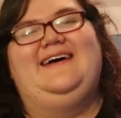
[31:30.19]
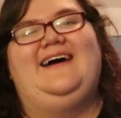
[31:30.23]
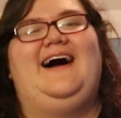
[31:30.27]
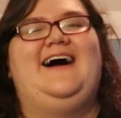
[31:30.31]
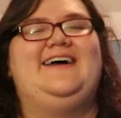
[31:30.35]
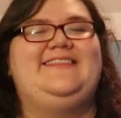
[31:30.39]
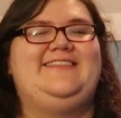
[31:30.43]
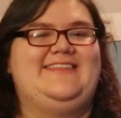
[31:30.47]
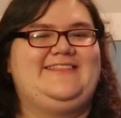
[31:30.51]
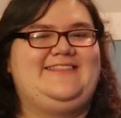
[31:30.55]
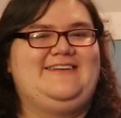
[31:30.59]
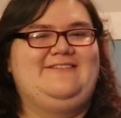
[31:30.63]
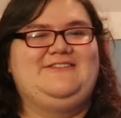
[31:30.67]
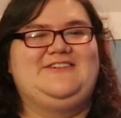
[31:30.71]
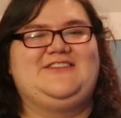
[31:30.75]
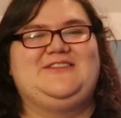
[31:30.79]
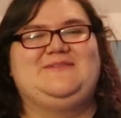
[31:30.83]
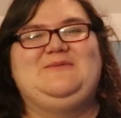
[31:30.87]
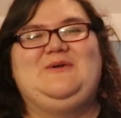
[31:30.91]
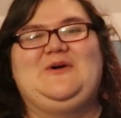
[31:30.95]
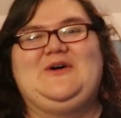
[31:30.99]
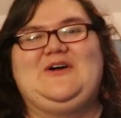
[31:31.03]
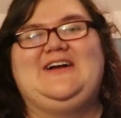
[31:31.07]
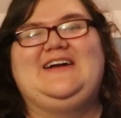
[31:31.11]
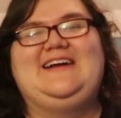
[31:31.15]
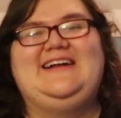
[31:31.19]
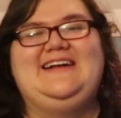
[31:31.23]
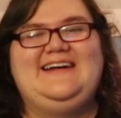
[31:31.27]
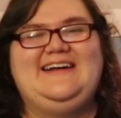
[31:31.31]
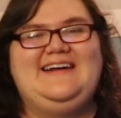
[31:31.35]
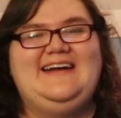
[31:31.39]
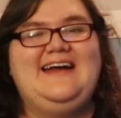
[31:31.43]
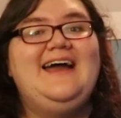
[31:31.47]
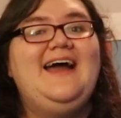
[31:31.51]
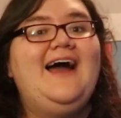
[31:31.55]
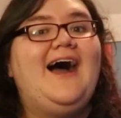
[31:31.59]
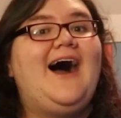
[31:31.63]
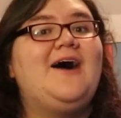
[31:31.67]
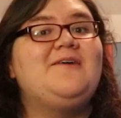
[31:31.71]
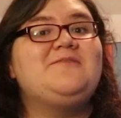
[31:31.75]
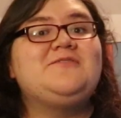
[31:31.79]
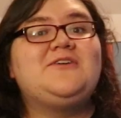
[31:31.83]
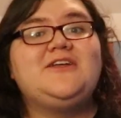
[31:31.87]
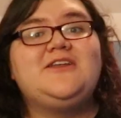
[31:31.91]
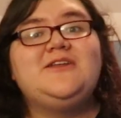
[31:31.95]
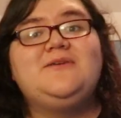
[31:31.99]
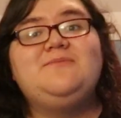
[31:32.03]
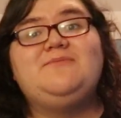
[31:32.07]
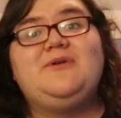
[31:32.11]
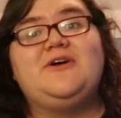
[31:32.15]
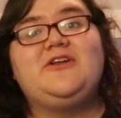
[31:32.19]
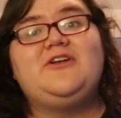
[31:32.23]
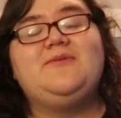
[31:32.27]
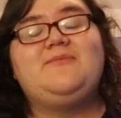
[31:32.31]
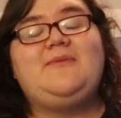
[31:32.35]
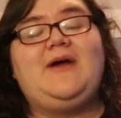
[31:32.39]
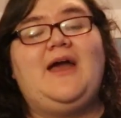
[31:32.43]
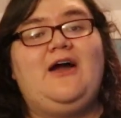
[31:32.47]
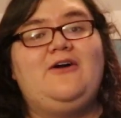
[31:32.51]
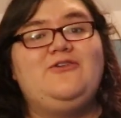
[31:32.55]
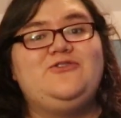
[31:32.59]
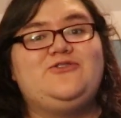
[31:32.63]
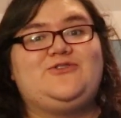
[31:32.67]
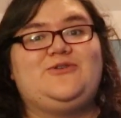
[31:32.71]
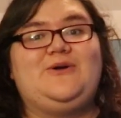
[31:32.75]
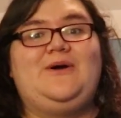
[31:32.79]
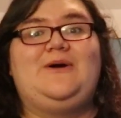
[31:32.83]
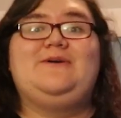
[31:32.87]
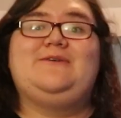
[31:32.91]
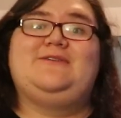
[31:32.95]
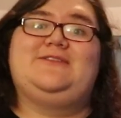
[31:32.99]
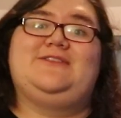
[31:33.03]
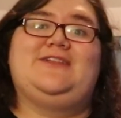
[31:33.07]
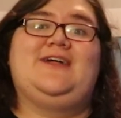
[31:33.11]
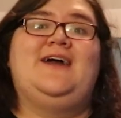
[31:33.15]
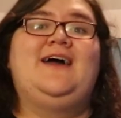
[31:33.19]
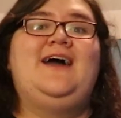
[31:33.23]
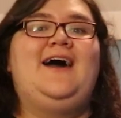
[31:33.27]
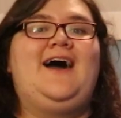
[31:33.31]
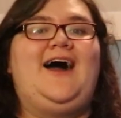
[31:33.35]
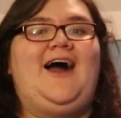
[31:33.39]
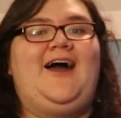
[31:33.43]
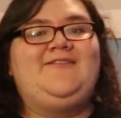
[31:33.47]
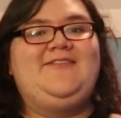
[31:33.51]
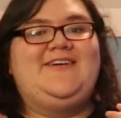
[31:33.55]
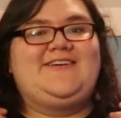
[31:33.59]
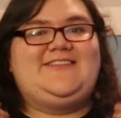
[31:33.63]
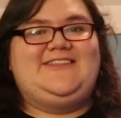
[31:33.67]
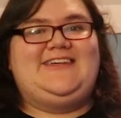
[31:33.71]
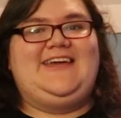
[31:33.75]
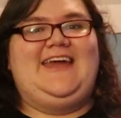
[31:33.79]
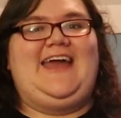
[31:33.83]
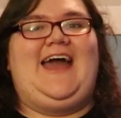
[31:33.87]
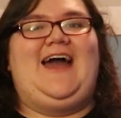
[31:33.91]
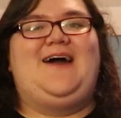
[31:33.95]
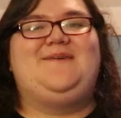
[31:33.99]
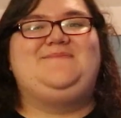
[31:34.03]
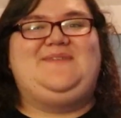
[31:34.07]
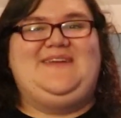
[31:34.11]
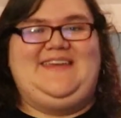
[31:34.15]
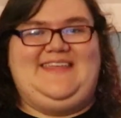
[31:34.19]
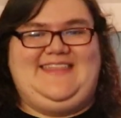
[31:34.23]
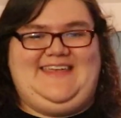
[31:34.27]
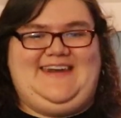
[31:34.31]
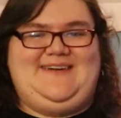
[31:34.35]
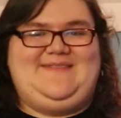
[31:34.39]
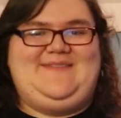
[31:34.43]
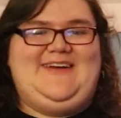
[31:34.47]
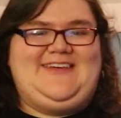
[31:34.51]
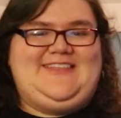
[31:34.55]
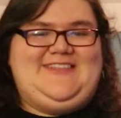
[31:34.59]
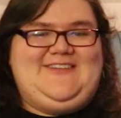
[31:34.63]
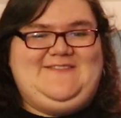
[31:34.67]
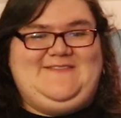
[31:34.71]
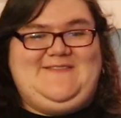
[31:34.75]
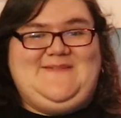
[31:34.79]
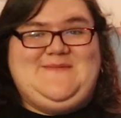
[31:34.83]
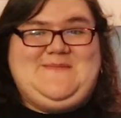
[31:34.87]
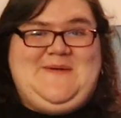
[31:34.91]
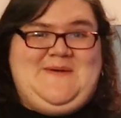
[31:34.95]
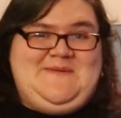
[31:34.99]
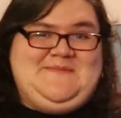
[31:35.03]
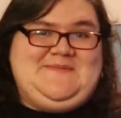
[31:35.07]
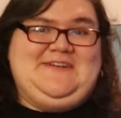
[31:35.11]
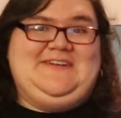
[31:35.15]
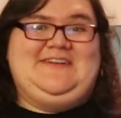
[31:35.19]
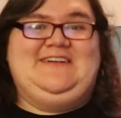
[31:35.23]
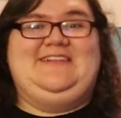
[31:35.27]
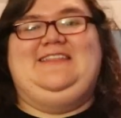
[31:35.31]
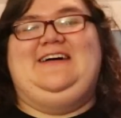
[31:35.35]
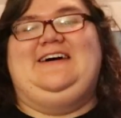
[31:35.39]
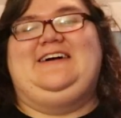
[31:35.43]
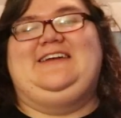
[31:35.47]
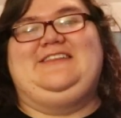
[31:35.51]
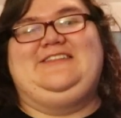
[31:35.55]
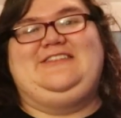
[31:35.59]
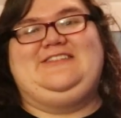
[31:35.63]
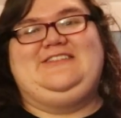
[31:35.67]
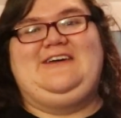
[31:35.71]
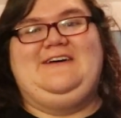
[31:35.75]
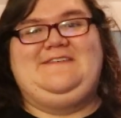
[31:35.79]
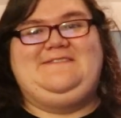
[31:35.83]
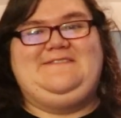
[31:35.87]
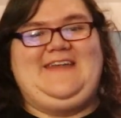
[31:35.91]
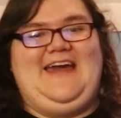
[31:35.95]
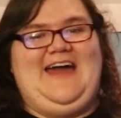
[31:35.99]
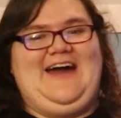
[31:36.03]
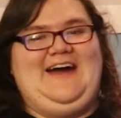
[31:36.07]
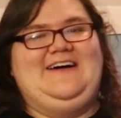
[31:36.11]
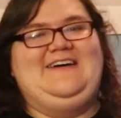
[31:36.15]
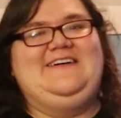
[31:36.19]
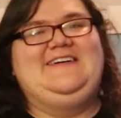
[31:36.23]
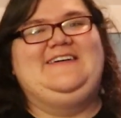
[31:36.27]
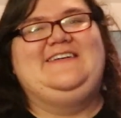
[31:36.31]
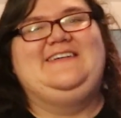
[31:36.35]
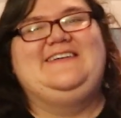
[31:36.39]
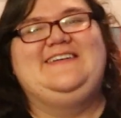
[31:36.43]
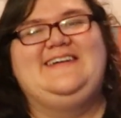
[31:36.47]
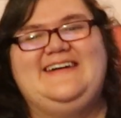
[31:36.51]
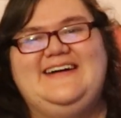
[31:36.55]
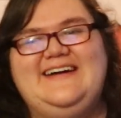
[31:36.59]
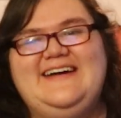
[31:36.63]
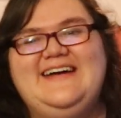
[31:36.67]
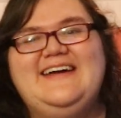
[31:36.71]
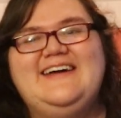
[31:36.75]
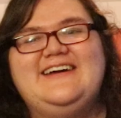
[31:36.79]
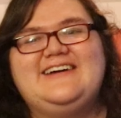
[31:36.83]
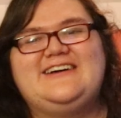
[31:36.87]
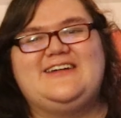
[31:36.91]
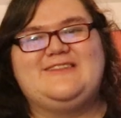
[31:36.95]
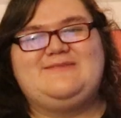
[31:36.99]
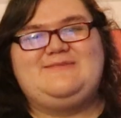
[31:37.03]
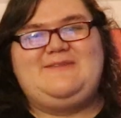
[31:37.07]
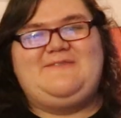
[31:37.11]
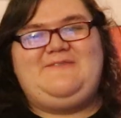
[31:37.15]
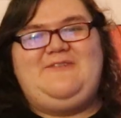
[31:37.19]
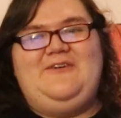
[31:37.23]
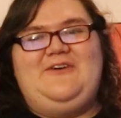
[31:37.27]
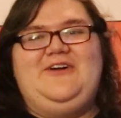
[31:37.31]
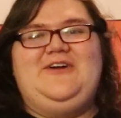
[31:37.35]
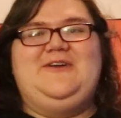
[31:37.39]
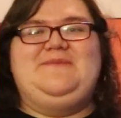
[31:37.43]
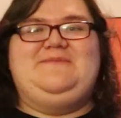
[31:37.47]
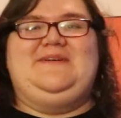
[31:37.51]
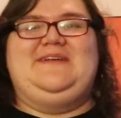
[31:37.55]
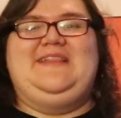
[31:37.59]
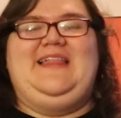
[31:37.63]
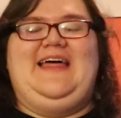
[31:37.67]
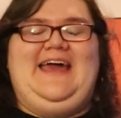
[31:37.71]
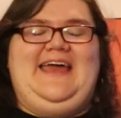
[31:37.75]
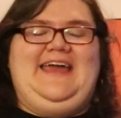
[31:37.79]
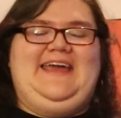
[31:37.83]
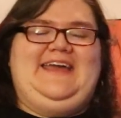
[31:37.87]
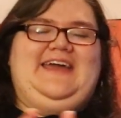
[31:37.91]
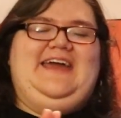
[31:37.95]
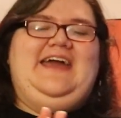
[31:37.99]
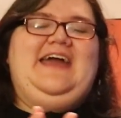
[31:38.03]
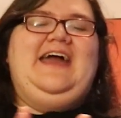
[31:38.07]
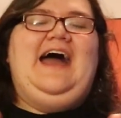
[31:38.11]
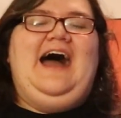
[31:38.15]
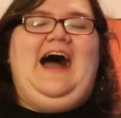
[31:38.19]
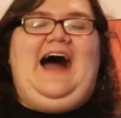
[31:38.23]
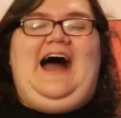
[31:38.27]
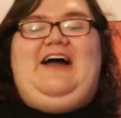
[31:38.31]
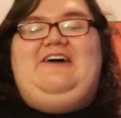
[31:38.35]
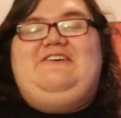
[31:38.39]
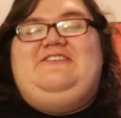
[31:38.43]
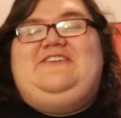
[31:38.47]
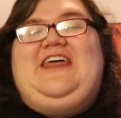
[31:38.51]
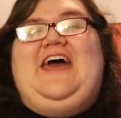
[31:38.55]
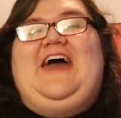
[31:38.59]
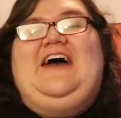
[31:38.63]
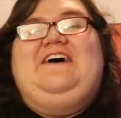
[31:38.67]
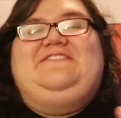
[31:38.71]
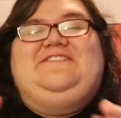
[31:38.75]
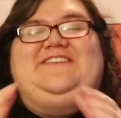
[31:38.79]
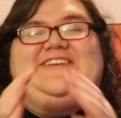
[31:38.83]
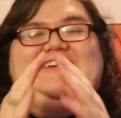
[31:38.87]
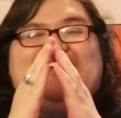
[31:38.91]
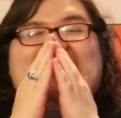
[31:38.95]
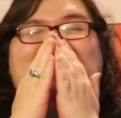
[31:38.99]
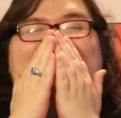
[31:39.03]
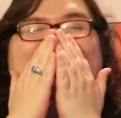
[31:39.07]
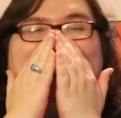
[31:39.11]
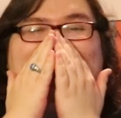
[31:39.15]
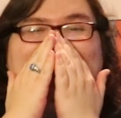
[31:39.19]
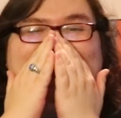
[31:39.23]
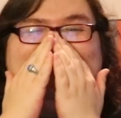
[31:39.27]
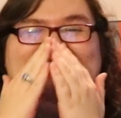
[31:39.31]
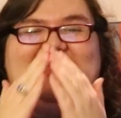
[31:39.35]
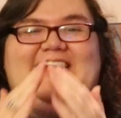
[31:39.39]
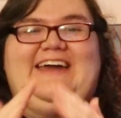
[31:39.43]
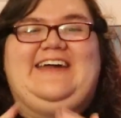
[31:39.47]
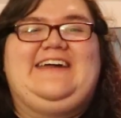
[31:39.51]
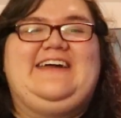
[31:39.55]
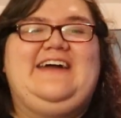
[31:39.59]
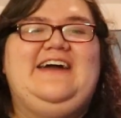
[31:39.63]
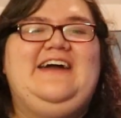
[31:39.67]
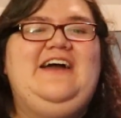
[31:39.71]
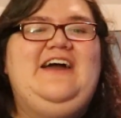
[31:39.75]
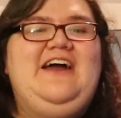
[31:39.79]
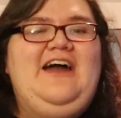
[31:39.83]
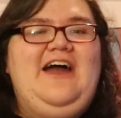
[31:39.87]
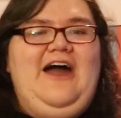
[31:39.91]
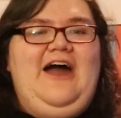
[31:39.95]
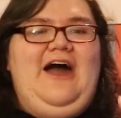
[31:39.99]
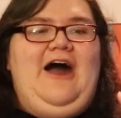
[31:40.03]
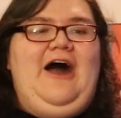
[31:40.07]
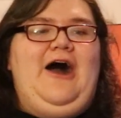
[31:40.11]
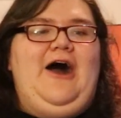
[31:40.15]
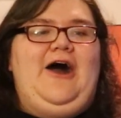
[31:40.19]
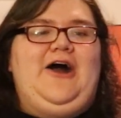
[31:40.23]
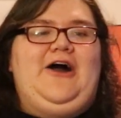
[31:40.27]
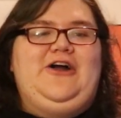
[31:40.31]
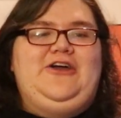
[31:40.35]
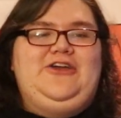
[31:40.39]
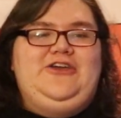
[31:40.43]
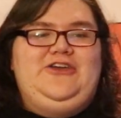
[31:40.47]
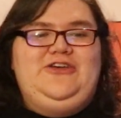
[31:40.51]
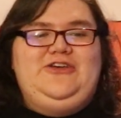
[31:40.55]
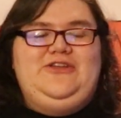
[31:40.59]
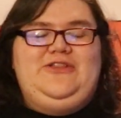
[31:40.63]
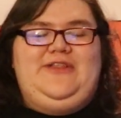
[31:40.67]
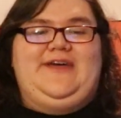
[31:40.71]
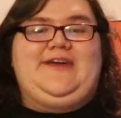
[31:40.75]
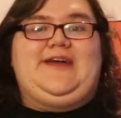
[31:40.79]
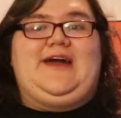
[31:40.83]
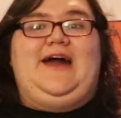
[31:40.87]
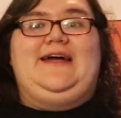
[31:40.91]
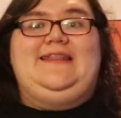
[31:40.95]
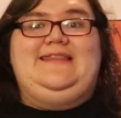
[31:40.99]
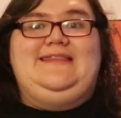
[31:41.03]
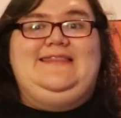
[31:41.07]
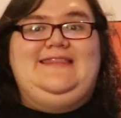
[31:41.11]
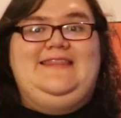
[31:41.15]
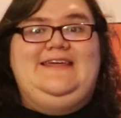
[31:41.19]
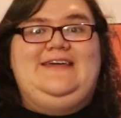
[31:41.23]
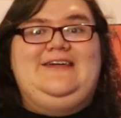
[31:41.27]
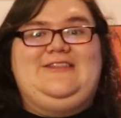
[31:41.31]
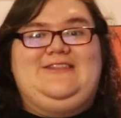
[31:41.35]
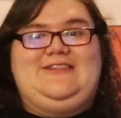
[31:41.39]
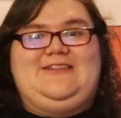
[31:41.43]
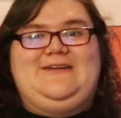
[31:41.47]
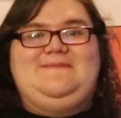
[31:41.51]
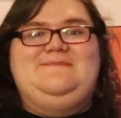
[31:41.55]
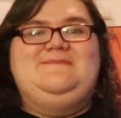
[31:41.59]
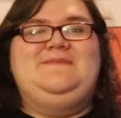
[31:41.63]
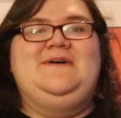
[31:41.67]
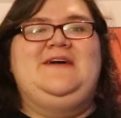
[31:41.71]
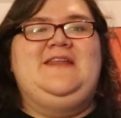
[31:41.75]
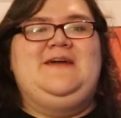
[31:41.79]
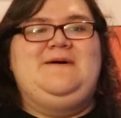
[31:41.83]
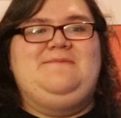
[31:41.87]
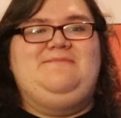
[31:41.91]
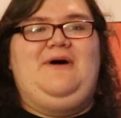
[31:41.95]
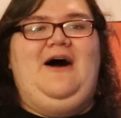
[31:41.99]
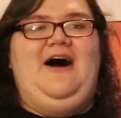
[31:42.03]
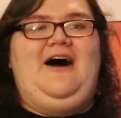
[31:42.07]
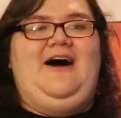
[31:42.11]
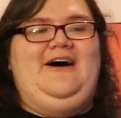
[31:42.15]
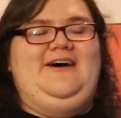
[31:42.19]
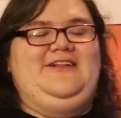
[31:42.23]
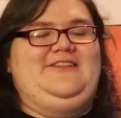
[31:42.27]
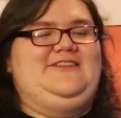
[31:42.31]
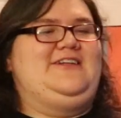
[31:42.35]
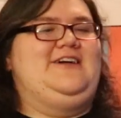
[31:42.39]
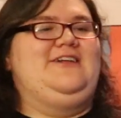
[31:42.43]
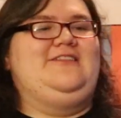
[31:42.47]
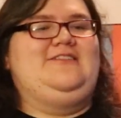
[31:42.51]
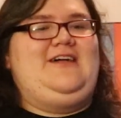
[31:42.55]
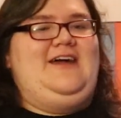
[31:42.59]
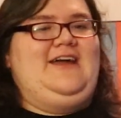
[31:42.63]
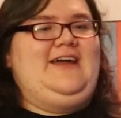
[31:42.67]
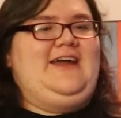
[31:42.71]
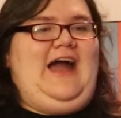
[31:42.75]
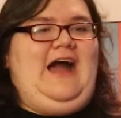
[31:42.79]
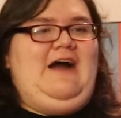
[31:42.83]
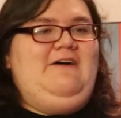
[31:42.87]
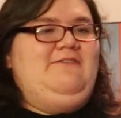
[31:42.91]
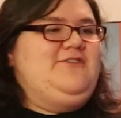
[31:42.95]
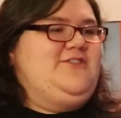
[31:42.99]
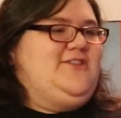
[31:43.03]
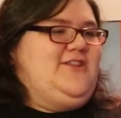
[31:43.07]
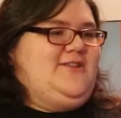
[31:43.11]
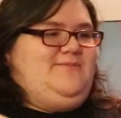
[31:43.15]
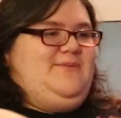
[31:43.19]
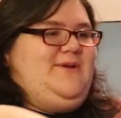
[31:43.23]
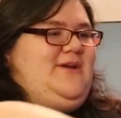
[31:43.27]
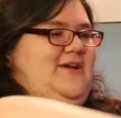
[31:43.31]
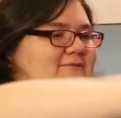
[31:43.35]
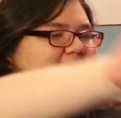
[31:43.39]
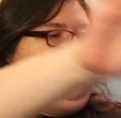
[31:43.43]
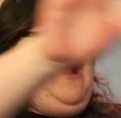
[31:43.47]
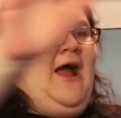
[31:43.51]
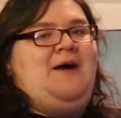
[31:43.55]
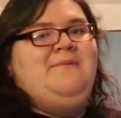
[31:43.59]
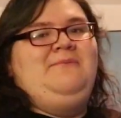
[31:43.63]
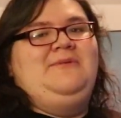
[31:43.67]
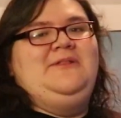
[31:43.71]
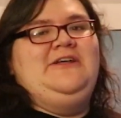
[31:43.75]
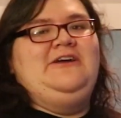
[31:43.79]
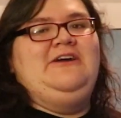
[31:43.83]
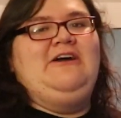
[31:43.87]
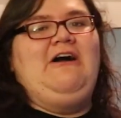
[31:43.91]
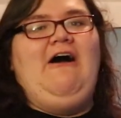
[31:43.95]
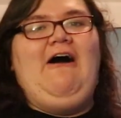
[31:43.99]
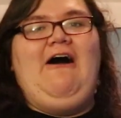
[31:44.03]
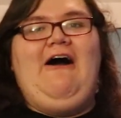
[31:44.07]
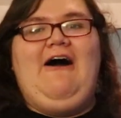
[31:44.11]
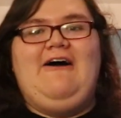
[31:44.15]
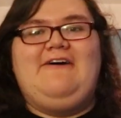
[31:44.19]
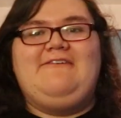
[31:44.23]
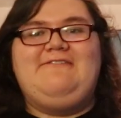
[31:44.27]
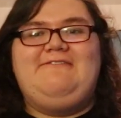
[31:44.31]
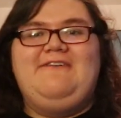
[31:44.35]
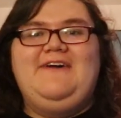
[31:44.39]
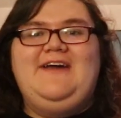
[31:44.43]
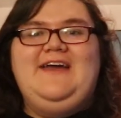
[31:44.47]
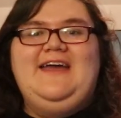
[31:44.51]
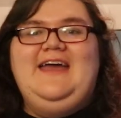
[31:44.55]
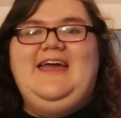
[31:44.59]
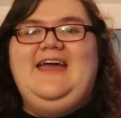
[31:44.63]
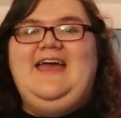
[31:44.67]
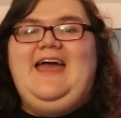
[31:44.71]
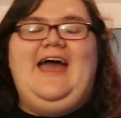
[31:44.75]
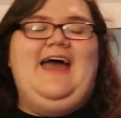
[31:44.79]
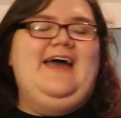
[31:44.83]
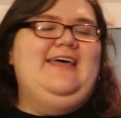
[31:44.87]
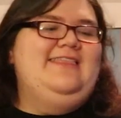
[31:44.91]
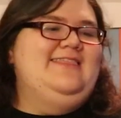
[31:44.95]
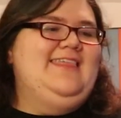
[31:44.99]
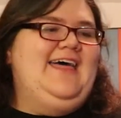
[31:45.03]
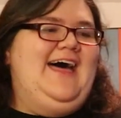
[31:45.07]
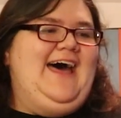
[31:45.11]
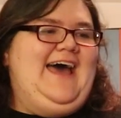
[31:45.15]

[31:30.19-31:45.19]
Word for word: I thought there was more. I'm getting better at my outros. I'm actually happy that I'm actually remembering a lot of stuff now. Because before it'd be like, I would have to cut out like, a, like at least a minute pause because like I would just be rambling off and